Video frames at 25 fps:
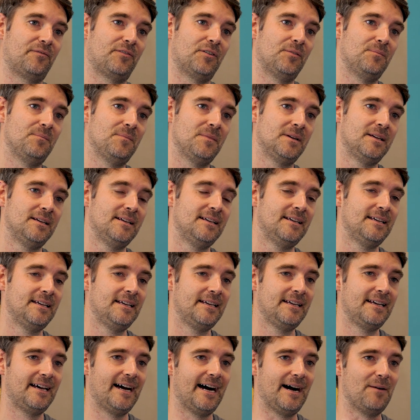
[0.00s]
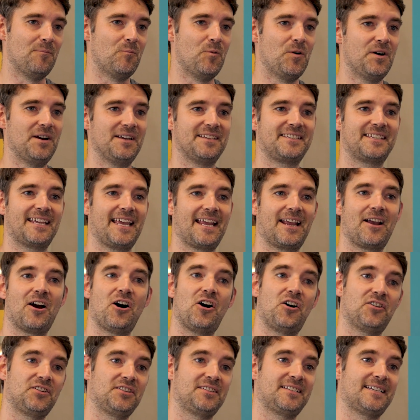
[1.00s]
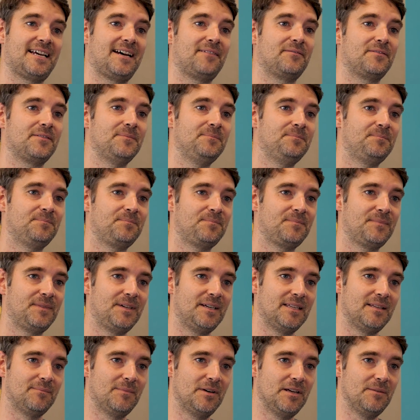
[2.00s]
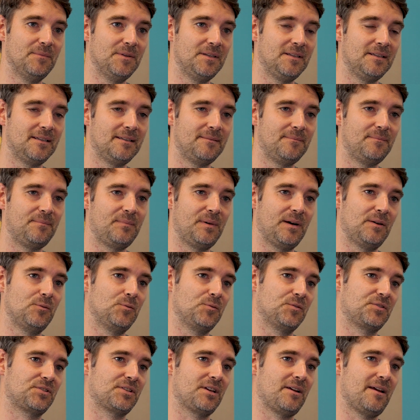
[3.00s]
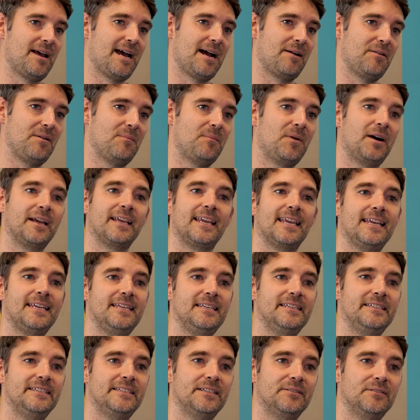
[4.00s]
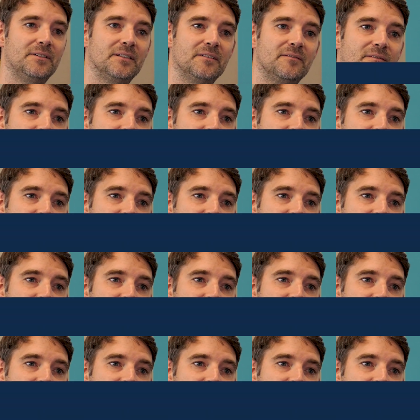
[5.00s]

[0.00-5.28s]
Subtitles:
from and why it's getting harder to have them at the moment, but also how it might get easier in the